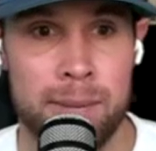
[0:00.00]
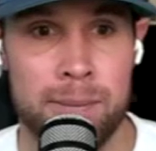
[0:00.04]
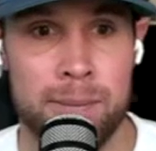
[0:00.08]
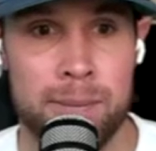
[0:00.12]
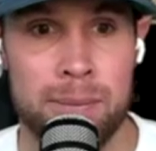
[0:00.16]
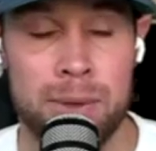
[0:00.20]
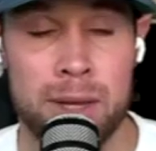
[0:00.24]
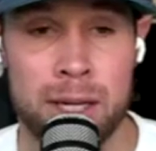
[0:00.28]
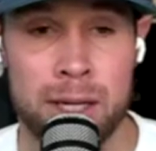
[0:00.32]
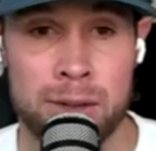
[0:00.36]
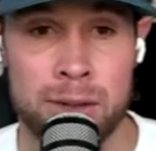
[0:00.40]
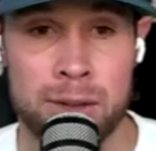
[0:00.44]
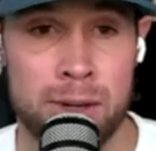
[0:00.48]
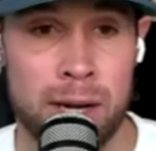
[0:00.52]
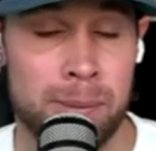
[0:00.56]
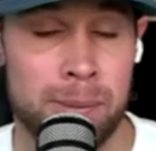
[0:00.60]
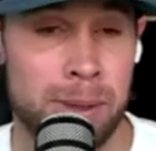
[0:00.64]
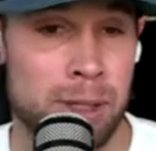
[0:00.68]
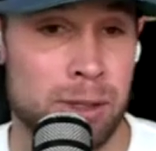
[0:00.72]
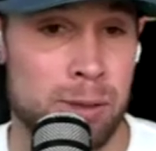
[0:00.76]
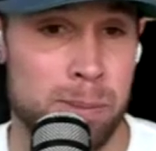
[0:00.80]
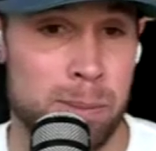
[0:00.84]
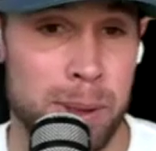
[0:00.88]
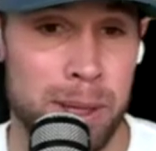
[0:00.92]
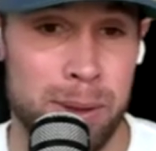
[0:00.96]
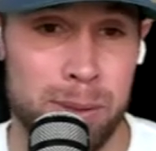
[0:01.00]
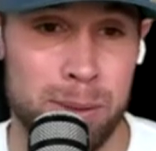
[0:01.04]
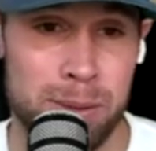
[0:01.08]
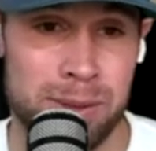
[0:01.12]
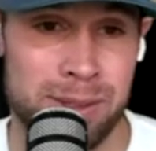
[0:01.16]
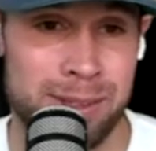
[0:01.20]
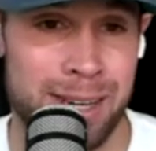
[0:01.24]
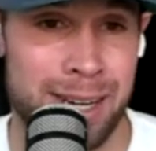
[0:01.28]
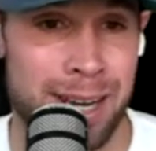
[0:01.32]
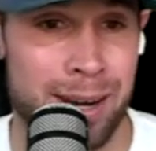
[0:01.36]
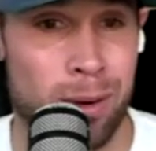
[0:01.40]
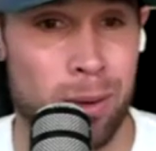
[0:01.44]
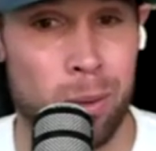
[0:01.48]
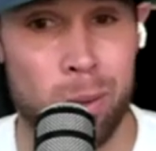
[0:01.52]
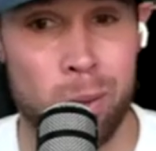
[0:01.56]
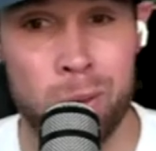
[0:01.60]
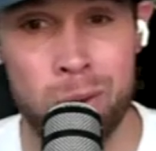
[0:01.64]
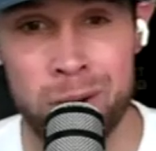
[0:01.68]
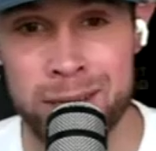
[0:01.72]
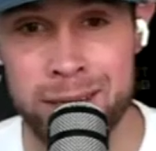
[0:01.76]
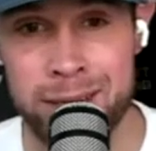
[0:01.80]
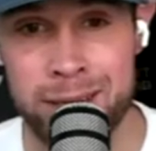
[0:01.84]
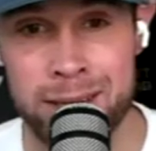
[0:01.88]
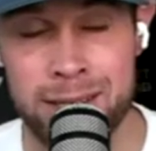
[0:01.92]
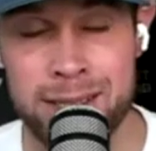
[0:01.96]
then I mean, Spieth was like
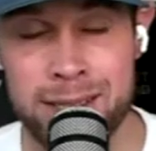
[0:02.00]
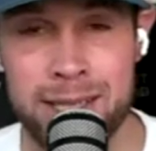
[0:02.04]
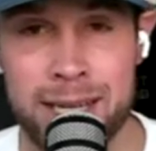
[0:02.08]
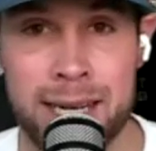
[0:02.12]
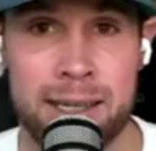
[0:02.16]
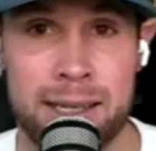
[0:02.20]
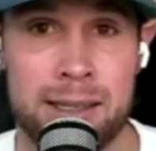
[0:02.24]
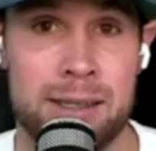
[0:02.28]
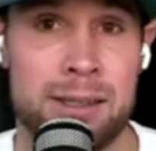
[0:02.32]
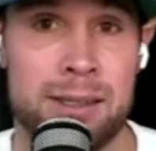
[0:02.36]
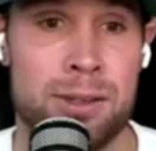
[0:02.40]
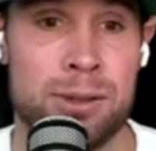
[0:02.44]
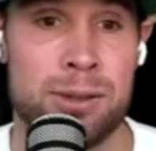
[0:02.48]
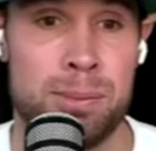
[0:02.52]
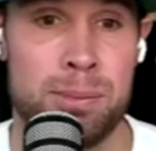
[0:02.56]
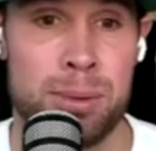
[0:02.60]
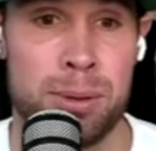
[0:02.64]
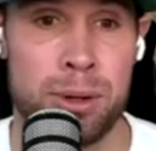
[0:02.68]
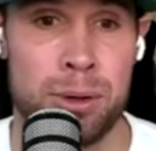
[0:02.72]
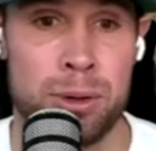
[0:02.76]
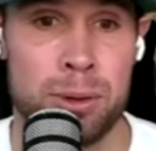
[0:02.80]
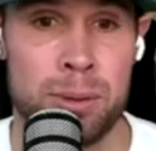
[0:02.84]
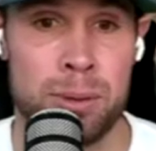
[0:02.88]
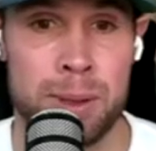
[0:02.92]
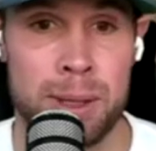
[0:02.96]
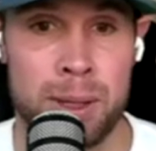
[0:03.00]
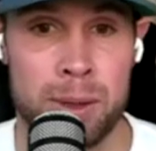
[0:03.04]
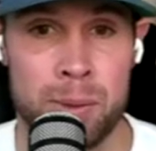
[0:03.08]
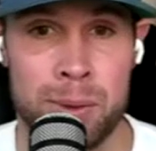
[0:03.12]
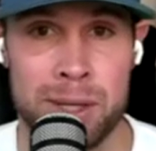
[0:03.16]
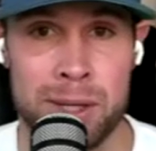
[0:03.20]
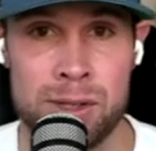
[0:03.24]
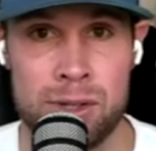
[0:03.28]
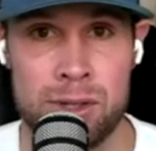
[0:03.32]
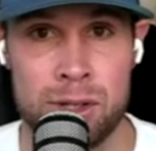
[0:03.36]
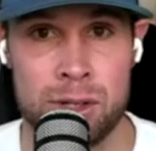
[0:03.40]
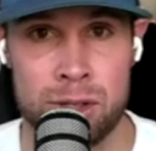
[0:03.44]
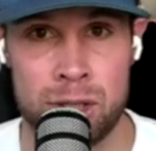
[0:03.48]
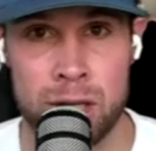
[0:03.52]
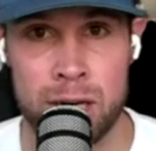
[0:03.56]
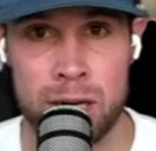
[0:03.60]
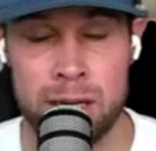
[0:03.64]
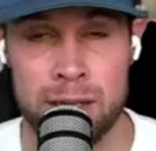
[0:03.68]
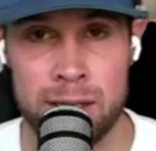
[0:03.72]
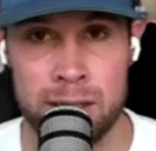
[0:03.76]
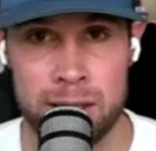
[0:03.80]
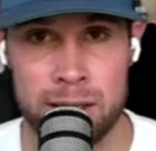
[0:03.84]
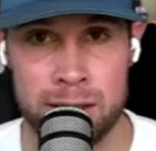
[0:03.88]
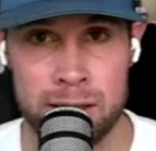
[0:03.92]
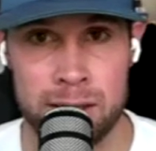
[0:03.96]
one year at Texas, boom, he wins the
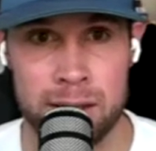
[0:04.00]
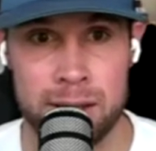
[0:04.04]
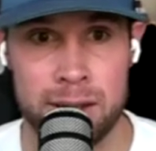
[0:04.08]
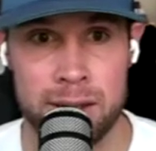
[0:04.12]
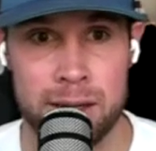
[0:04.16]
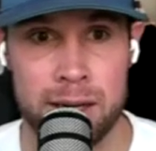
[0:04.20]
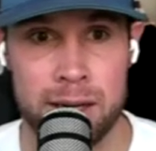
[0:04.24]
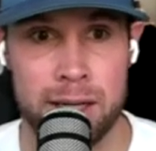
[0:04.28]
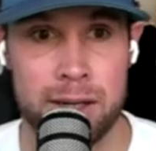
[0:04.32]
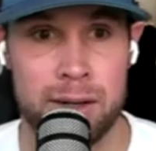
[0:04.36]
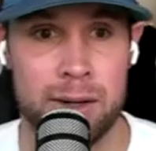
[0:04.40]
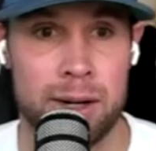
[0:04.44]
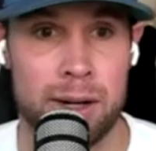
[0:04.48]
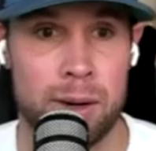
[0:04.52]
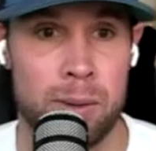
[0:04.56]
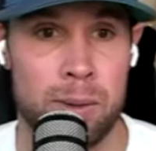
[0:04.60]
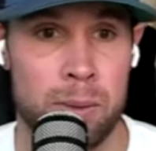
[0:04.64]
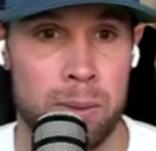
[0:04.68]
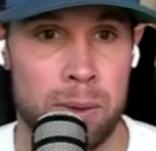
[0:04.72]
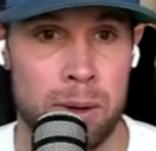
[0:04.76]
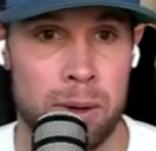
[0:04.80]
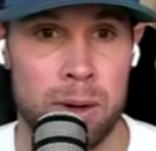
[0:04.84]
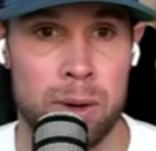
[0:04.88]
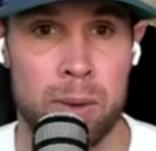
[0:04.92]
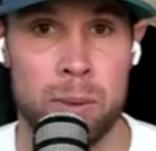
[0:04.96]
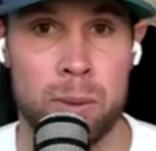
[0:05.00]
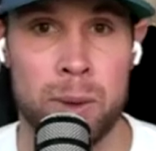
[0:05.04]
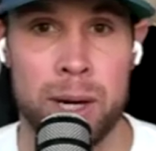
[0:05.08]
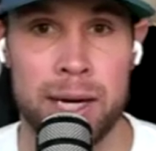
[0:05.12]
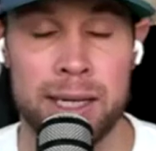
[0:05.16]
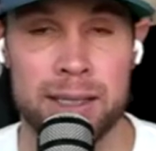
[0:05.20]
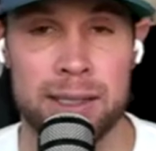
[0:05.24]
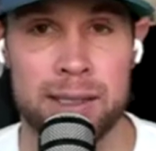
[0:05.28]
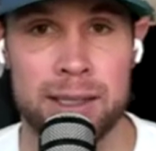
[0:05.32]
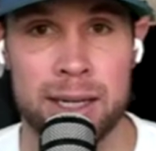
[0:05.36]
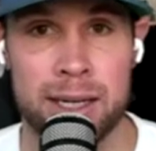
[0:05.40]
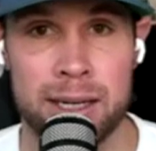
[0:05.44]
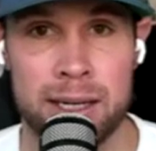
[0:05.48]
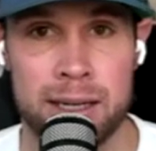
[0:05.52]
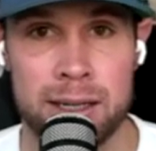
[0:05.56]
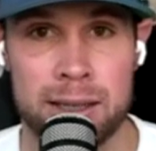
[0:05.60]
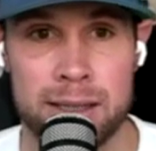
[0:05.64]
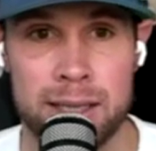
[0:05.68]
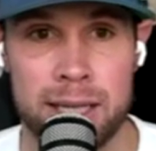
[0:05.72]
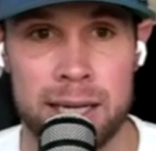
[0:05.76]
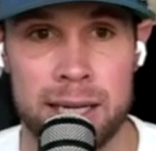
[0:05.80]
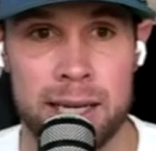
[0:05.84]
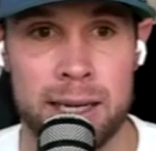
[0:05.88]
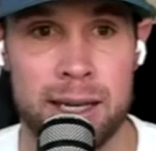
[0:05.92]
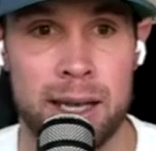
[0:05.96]
John Deere, and you're like, whoa, wait a second,
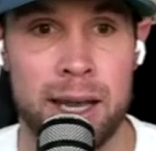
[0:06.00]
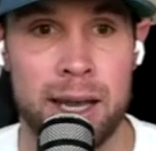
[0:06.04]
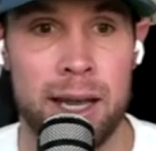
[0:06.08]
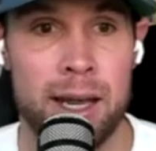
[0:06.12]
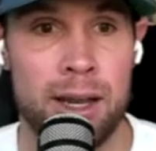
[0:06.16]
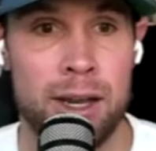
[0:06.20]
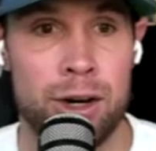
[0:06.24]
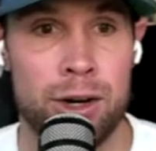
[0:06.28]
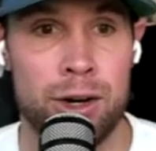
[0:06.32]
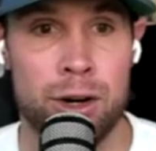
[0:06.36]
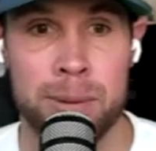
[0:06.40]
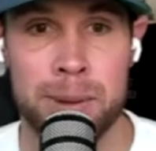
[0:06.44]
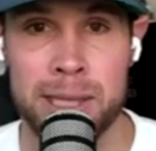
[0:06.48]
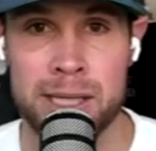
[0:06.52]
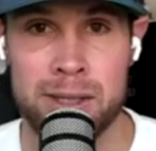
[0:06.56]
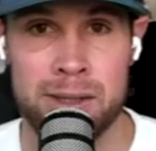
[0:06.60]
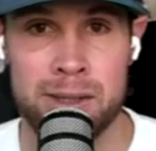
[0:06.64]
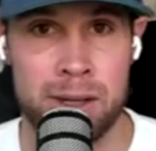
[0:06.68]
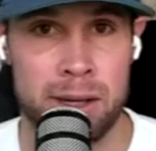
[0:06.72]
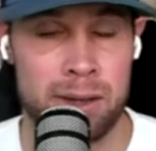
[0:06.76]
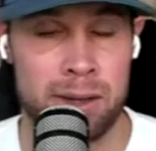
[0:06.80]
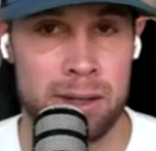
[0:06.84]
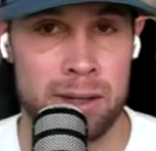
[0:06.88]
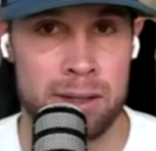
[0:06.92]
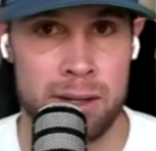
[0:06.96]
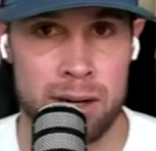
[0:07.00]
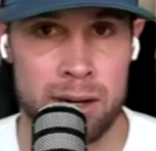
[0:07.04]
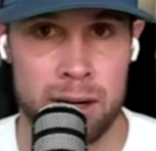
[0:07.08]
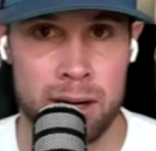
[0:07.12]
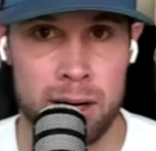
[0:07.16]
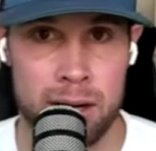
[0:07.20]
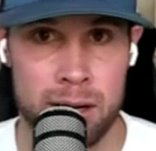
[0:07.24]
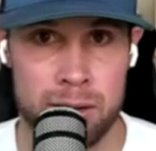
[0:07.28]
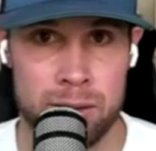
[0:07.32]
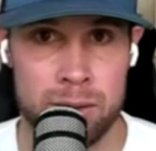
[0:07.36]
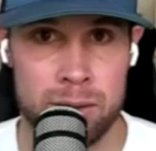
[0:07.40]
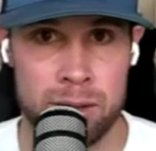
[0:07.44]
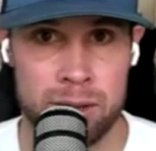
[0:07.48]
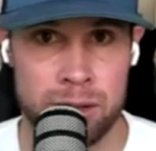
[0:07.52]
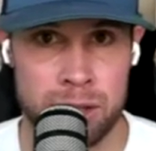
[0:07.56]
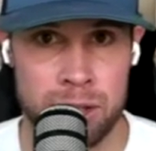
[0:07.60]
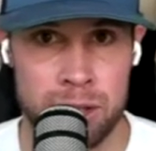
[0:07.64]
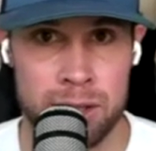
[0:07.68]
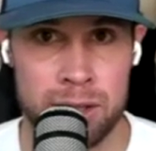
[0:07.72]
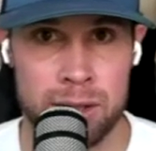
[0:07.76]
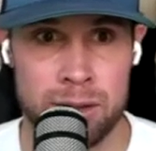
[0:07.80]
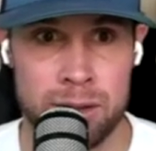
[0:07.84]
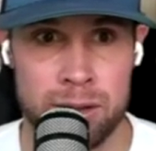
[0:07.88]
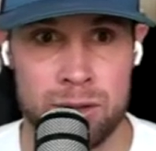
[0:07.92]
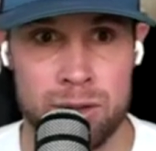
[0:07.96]
like nobody's done this in a hundred
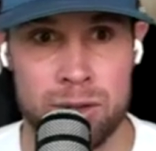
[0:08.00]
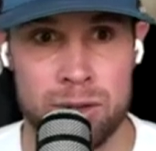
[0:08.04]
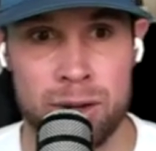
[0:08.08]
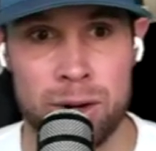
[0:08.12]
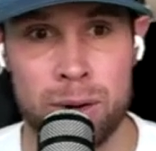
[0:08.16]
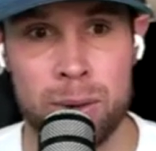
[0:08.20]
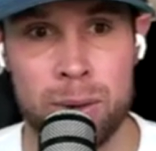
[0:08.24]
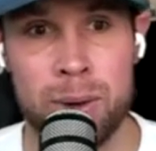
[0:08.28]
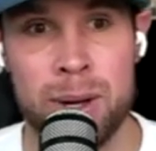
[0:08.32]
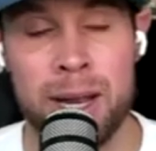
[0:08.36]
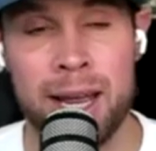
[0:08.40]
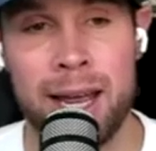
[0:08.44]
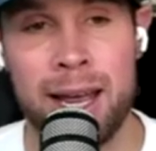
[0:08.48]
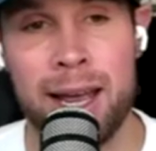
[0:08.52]
years. So,